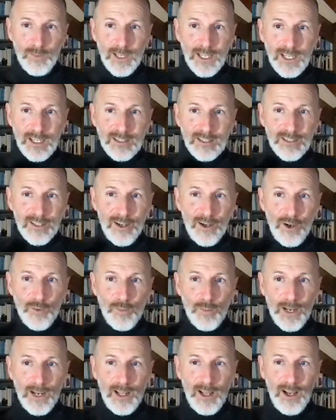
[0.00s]
begins to
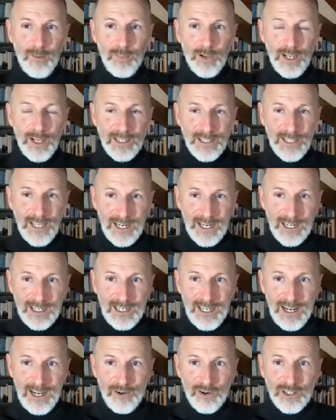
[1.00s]
open up, and that
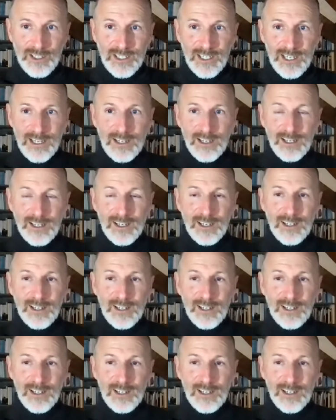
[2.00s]
clarity